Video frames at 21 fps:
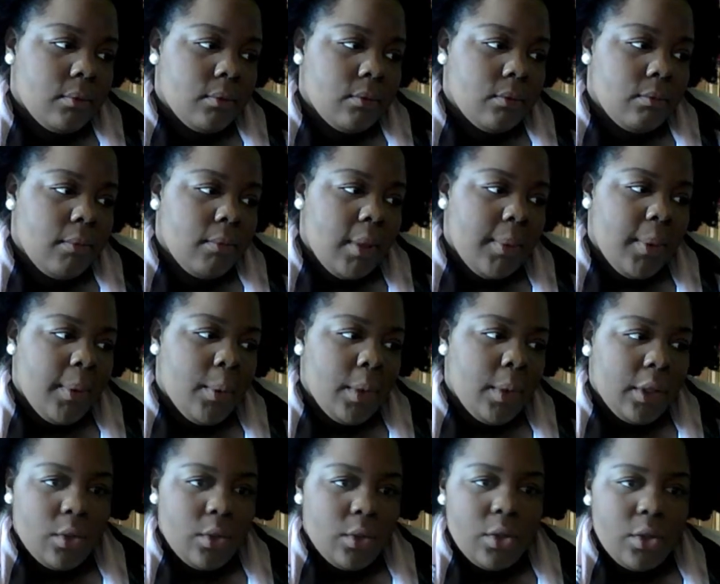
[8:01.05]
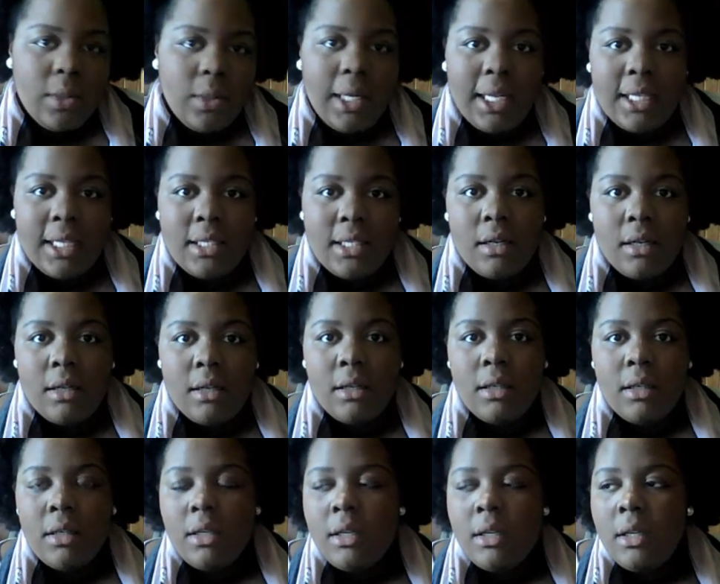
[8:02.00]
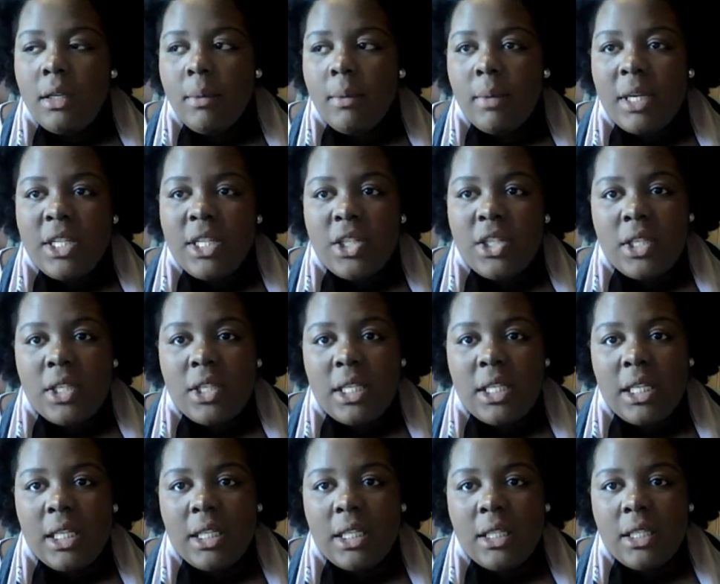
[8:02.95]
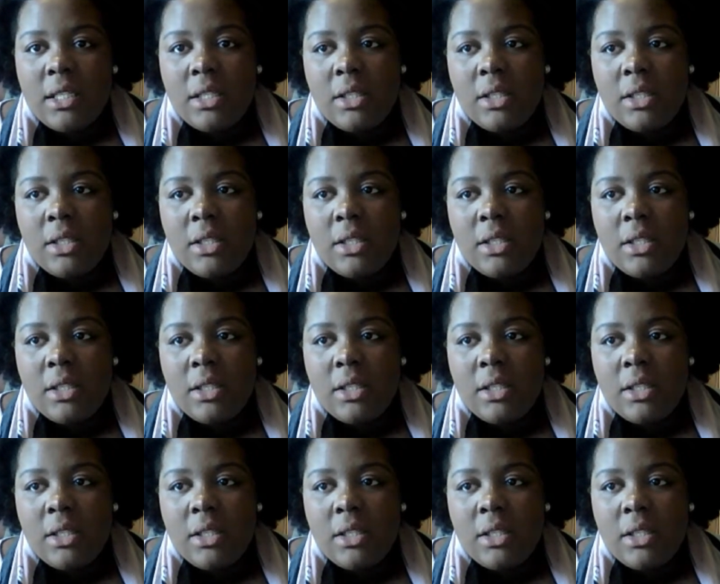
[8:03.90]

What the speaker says: maybe one or two later. But as you can see,